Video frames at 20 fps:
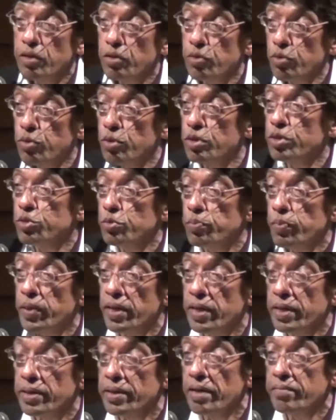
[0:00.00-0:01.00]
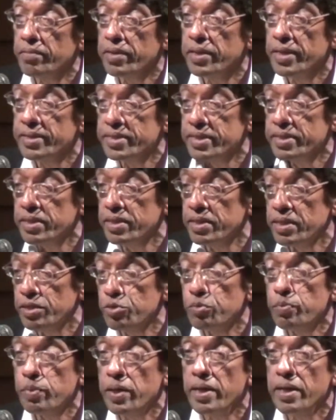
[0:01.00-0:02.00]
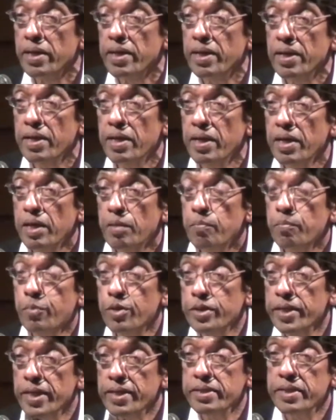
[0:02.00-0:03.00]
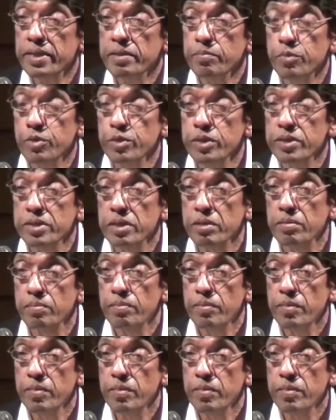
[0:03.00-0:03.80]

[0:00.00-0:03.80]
role to play, they have a destiny to play, protecting Buddhism.